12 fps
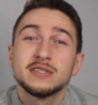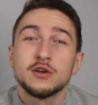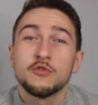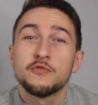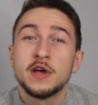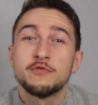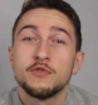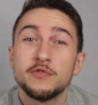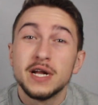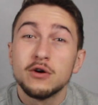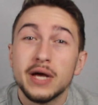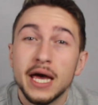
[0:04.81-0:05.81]
our favorite
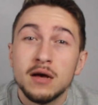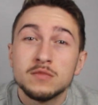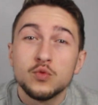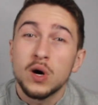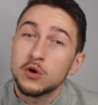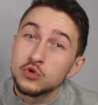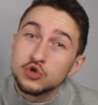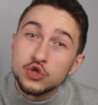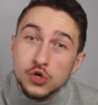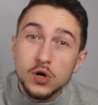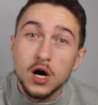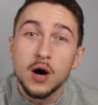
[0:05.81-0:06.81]
video games, why don't
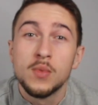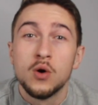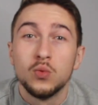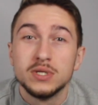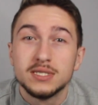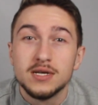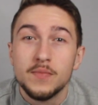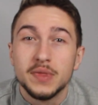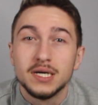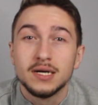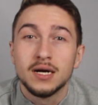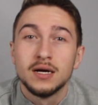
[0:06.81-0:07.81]
you come up with
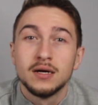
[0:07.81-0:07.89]
something?